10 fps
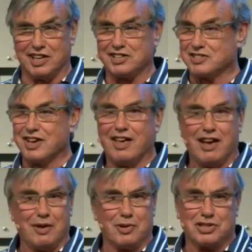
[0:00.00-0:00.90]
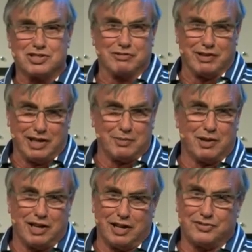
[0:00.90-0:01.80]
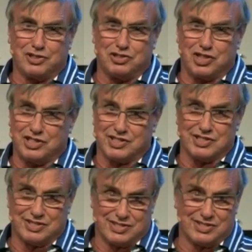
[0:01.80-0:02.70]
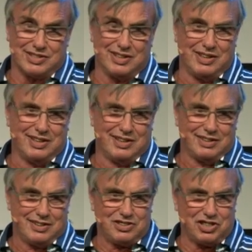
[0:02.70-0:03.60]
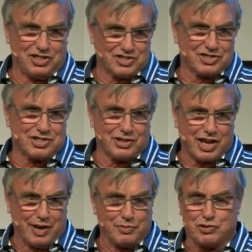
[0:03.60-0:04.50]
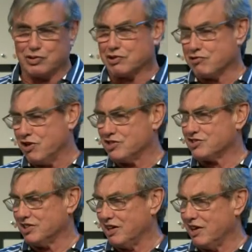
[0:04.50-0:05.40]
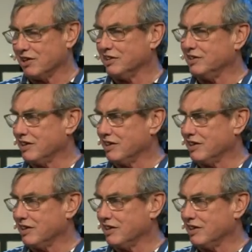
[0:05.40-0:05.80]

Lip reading: yes, I want to surrender my life to Jesus. The Jesus who came to a cross and hung and